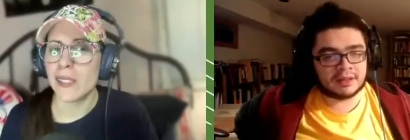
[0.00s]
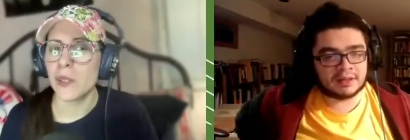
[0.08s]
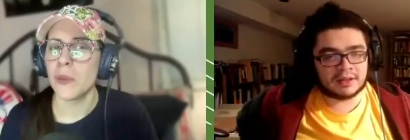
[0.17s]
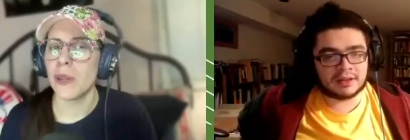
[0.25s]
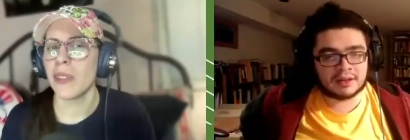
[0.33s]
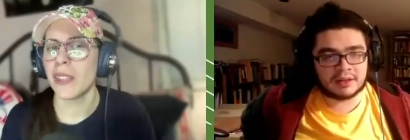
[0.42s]
Speaker 1: So
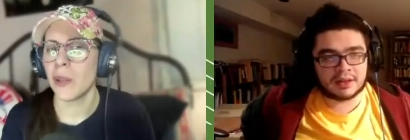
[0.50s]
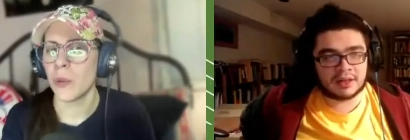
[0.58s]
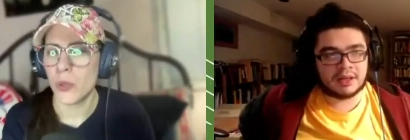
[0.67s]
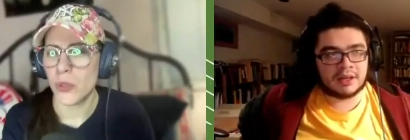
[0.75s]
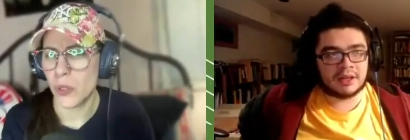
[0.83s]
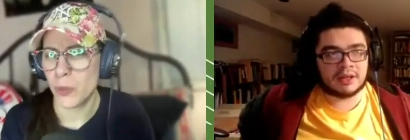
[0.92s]
maybe they
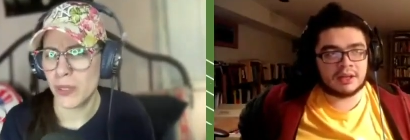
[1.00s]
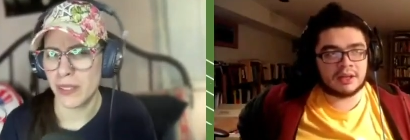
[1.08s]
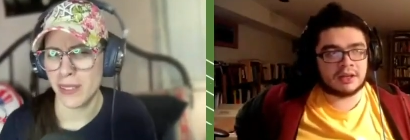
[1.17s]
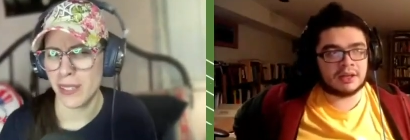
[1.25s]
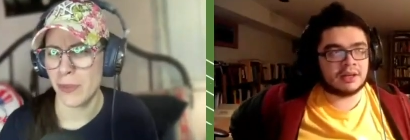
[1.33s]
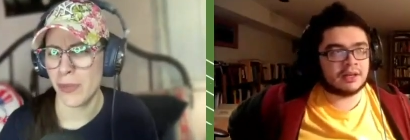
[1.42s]
were assuming the
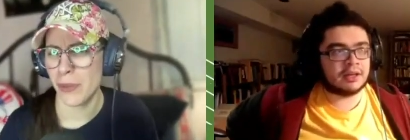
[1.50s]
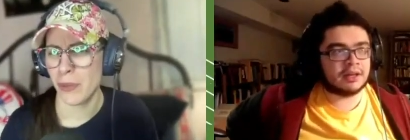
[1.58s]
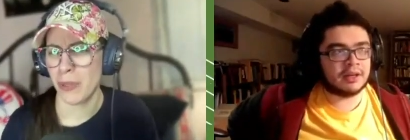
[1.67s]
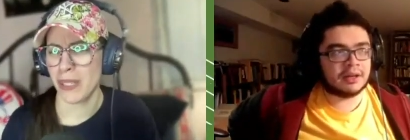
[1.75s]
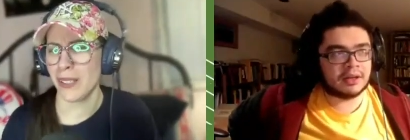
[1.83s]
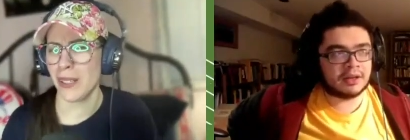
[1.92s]
teams would
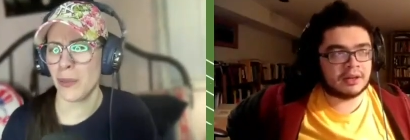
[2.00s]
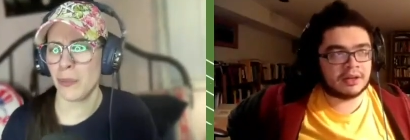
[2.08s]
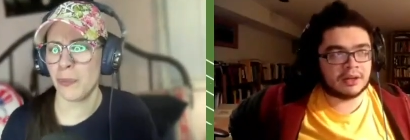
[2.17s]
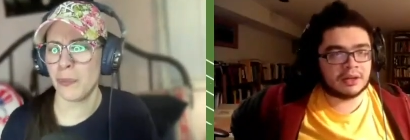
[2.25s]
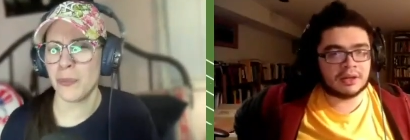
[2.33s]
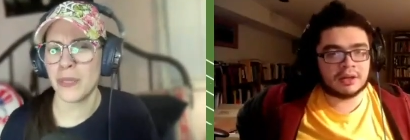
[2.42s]
be a little
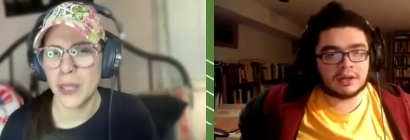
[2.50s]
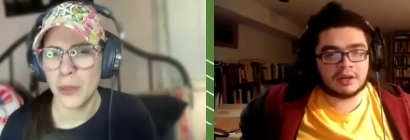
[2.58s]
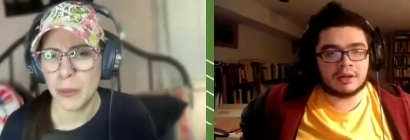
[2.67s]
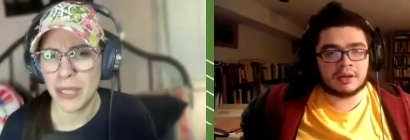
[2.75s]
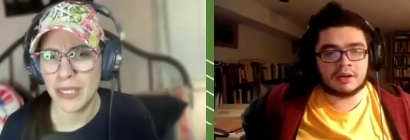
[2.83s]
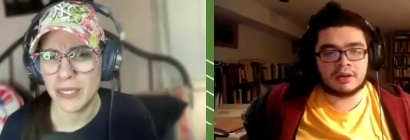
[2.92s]
you know
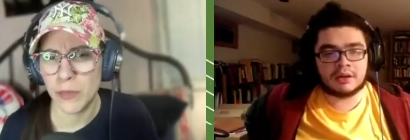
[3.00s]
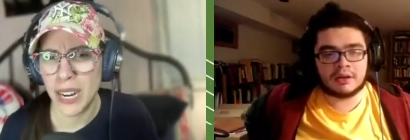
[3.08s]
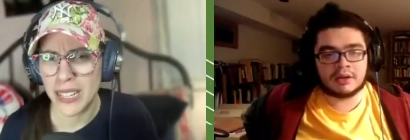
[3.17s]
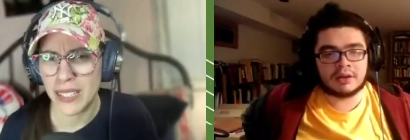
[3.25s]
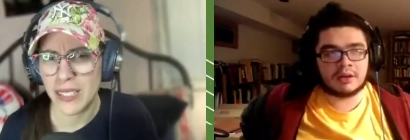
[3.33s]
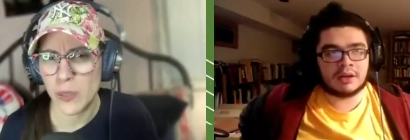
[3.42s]
what I mean,
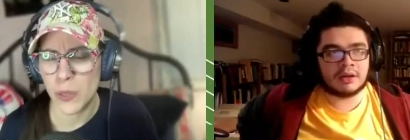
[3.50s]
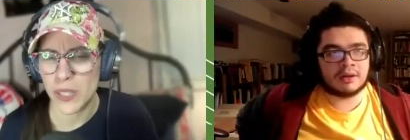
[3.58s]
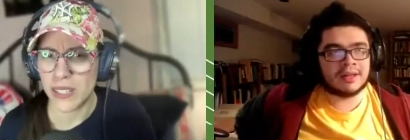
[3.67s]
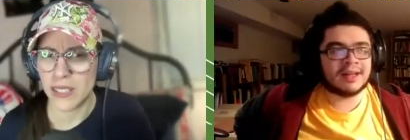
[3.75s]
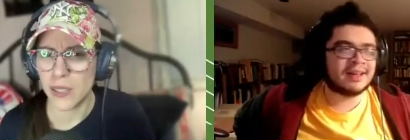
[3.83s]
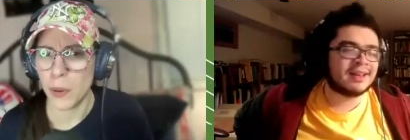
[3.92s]
right? Because
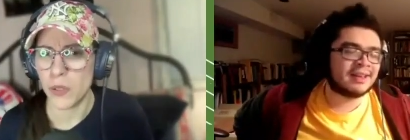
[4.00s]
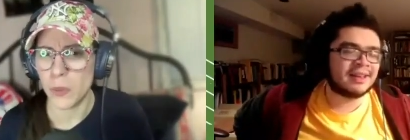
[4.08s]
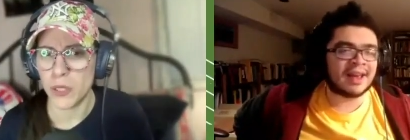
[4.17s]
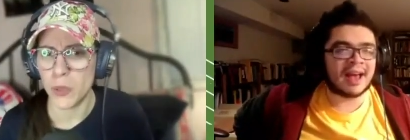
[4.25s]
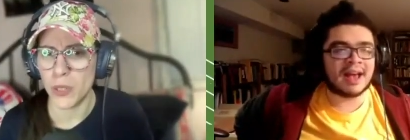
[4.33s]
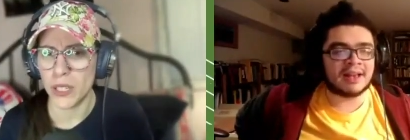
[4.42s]
wasn't it supposed to
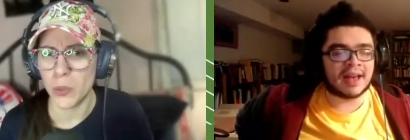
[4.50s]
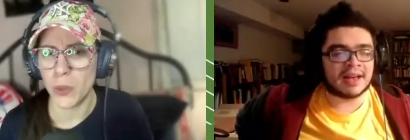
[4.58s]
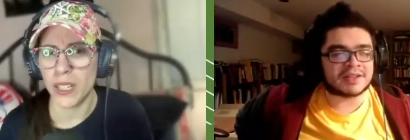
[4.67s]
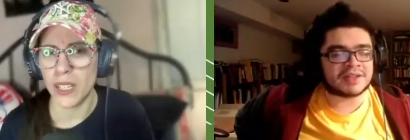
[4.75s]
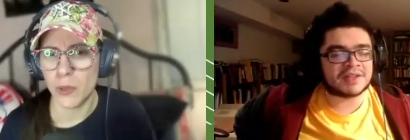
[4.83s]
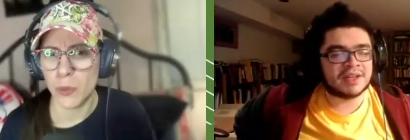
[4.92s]
be yeah,
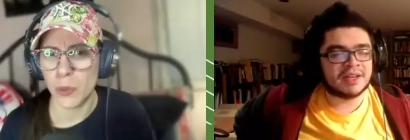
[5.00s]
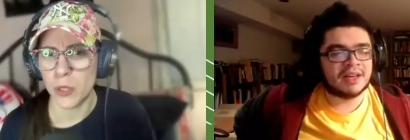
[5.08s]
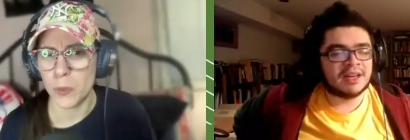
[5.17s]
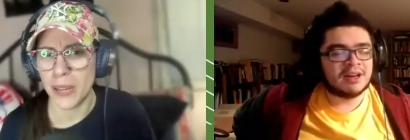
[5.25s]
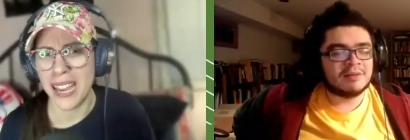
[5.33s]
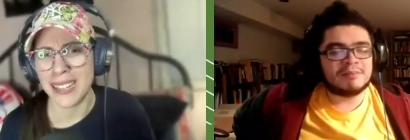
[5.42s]
2020 and it was
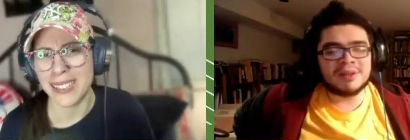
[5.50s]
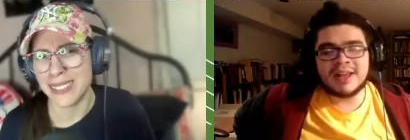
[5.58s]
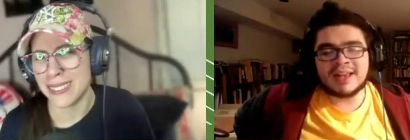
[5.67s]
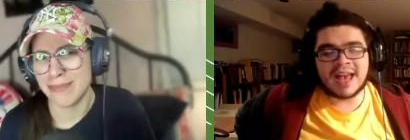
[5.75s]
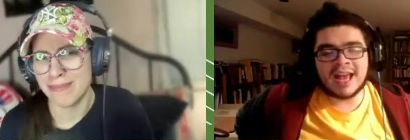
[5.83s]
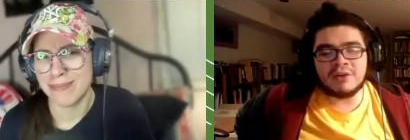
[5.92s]
pushed back? And
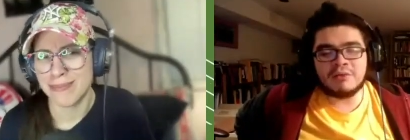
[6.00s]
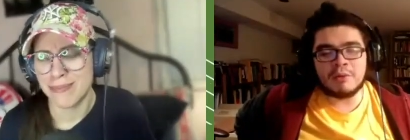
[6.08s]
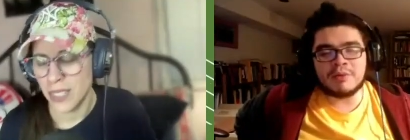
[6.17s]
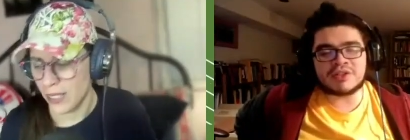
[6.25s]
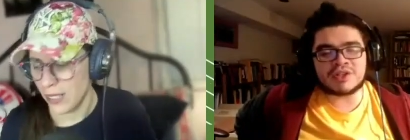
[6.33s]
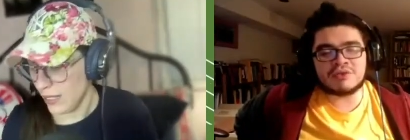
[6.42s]
like
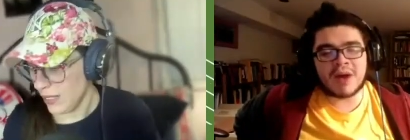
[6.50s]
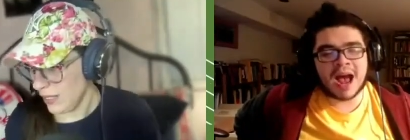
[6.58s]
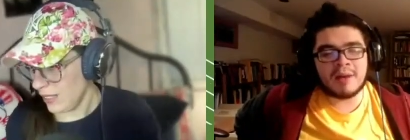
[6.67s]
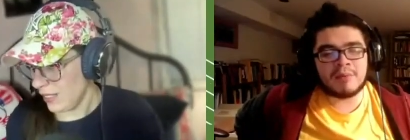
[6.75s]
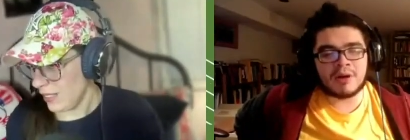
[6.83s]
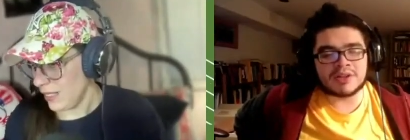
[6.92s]
Speaker 2: anyone with two
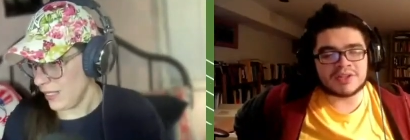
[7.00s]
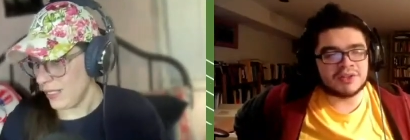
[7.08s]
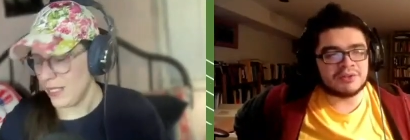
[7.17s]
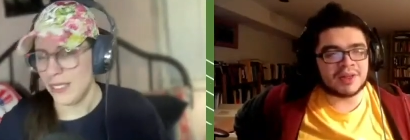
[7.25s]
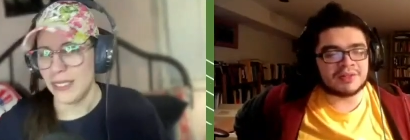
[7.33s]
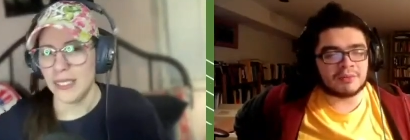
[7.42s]
eyeballs
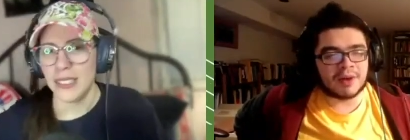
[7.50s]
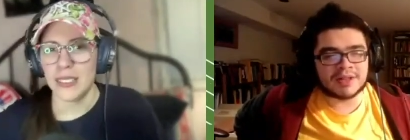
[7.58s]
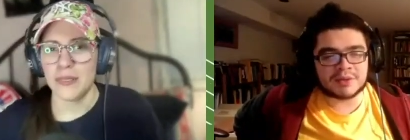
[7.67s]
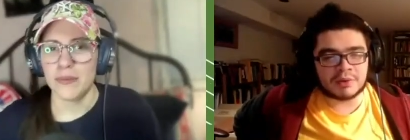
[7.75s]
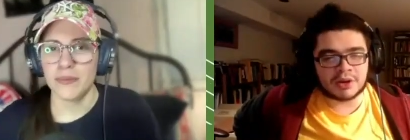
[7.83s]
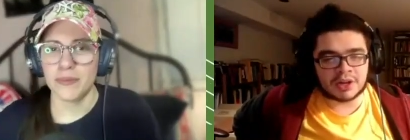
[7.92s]
knew that the
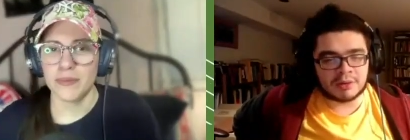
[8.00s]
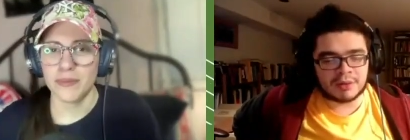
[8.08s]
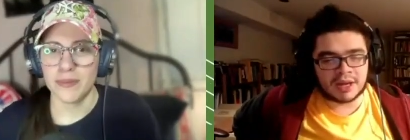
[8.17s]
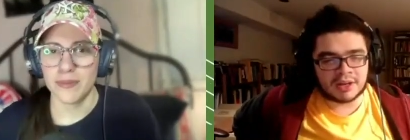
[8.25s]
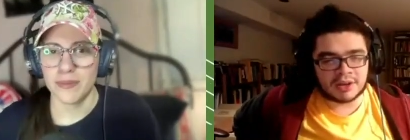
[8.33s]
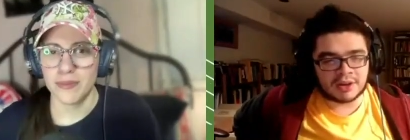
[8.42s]
Reds weren't going to
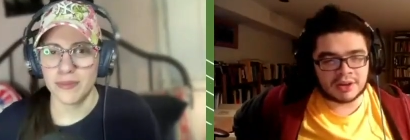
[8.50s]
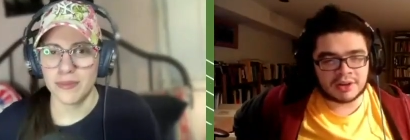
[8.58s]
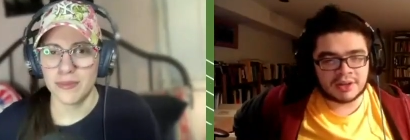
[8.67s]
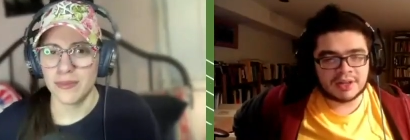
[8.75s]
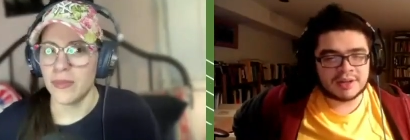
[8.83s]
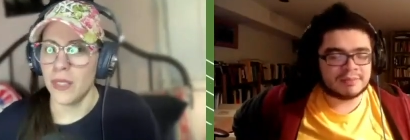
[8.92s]
be any
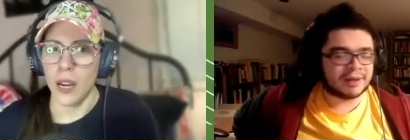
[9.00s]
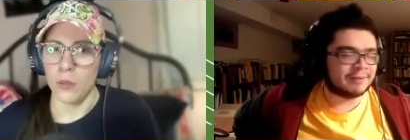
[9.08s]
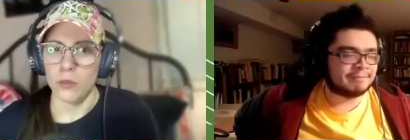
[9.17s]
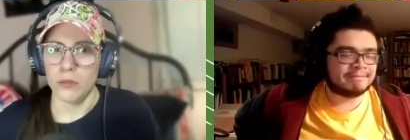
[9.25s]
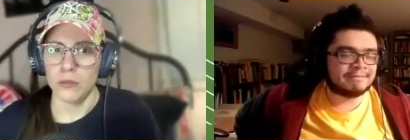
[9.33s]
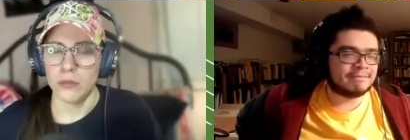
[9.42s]
good. No,
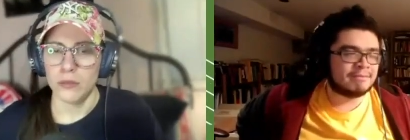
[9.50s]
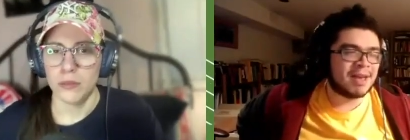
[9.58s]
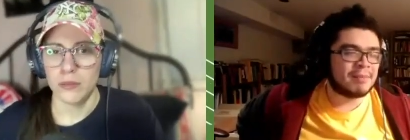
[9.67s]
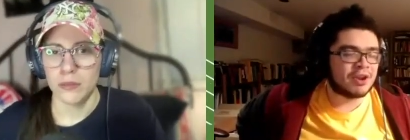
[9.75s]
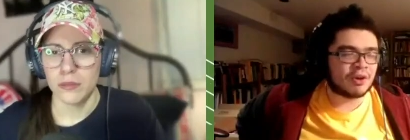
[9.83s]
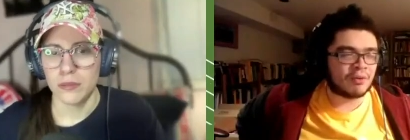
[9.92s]
but
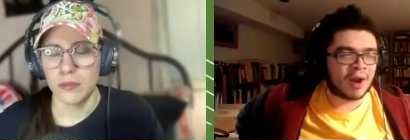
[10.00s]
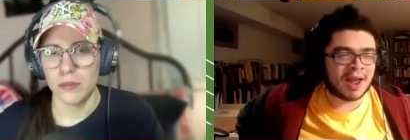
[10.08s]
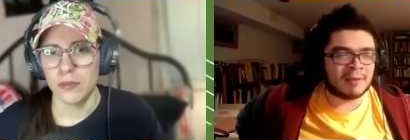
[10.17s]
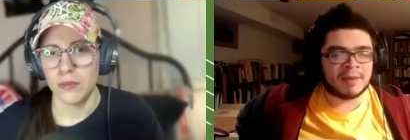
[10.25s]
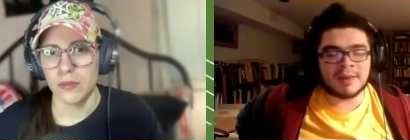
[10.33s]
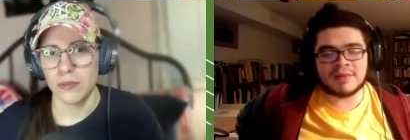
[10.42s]
maybe you're
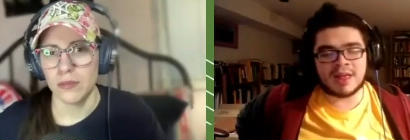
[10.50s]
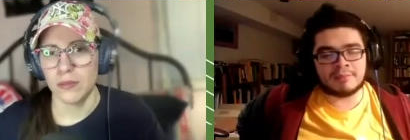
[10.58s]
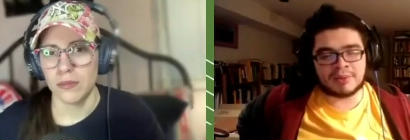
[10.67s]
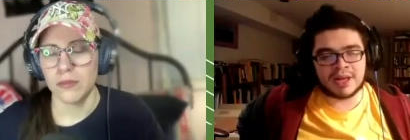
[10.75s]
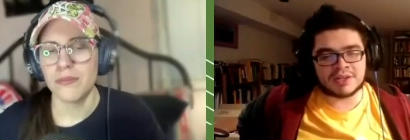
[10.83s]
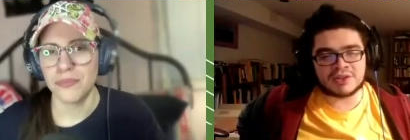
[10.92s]
right. Maybe they
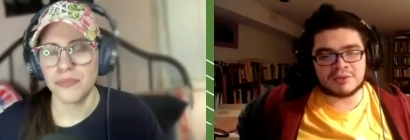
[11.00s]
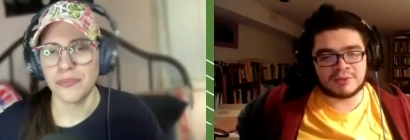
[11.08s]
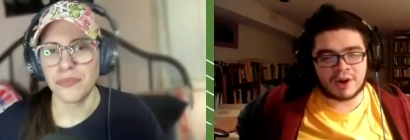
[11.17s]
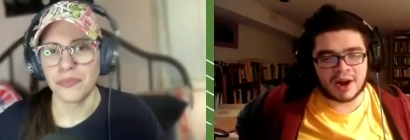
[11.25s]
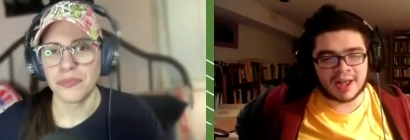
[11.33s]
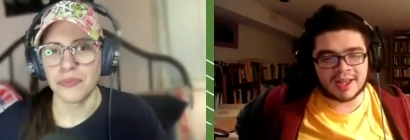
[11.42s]
planned too
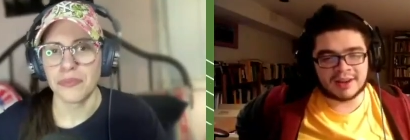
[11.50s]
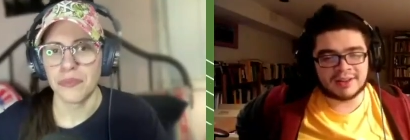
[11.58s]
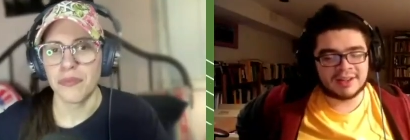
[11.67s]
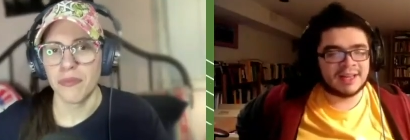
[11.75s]
far ahead.